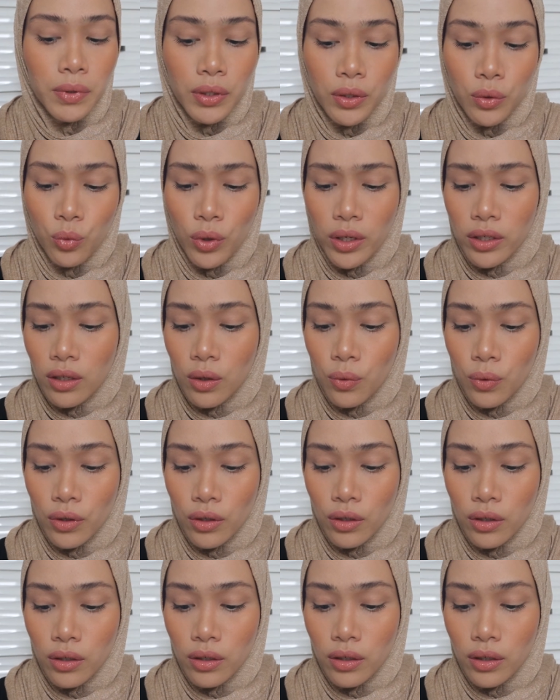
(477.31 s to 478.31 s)
been 1
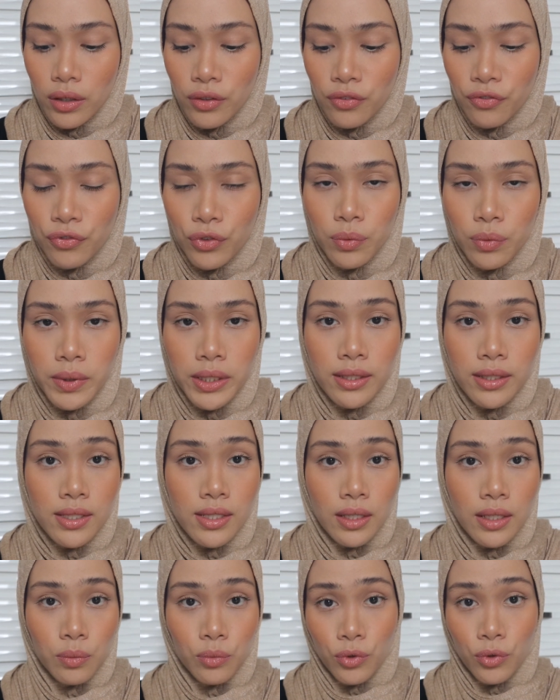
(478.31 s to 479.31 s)
hour and few minutes
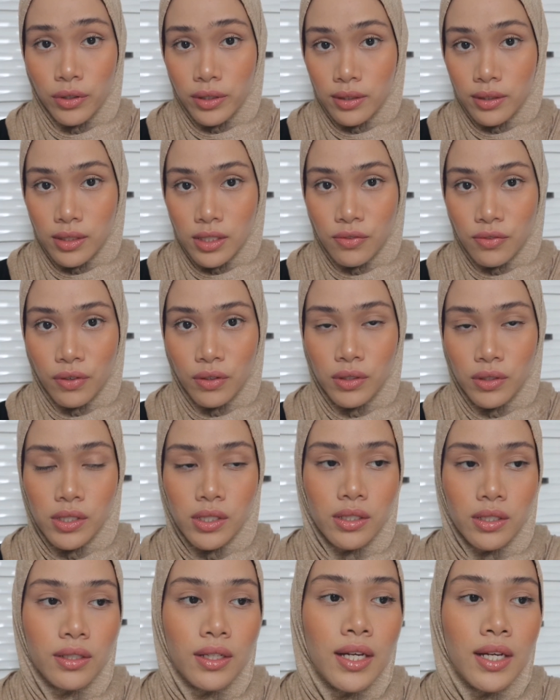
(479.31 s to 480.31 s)
I'm wearing this
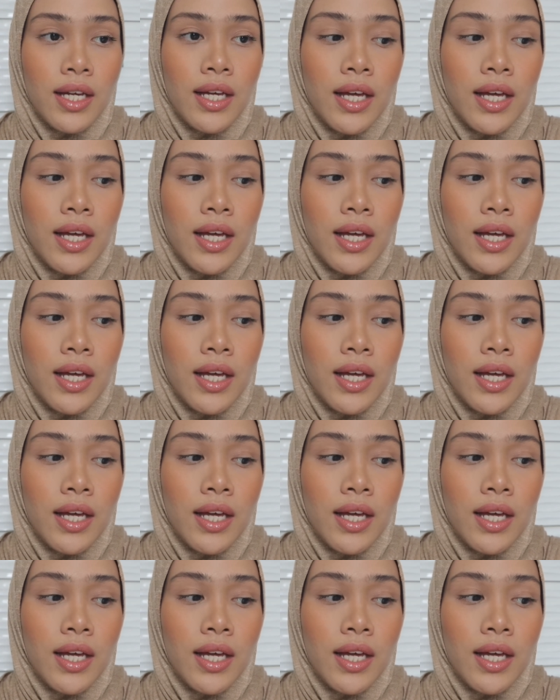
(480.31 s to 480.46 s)
foundation